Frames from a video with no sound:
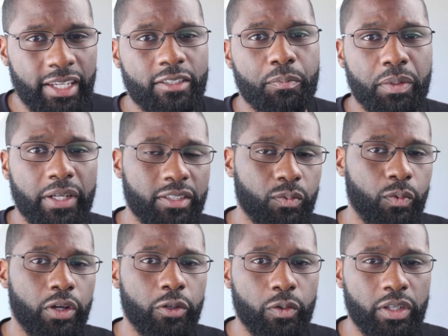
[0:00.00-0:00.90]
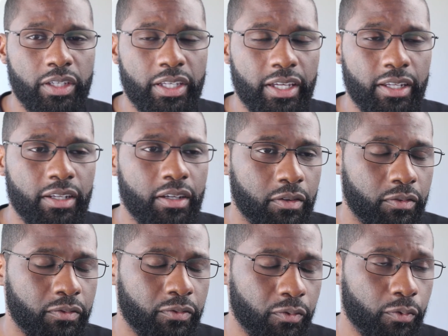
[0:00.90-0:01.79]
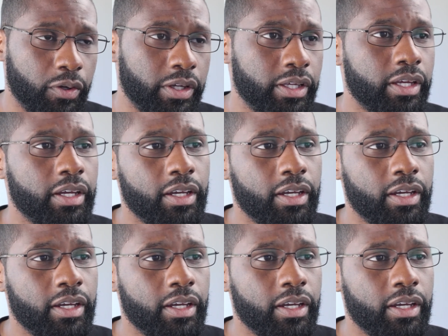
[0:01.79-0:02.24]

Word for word: It's a place where you can get free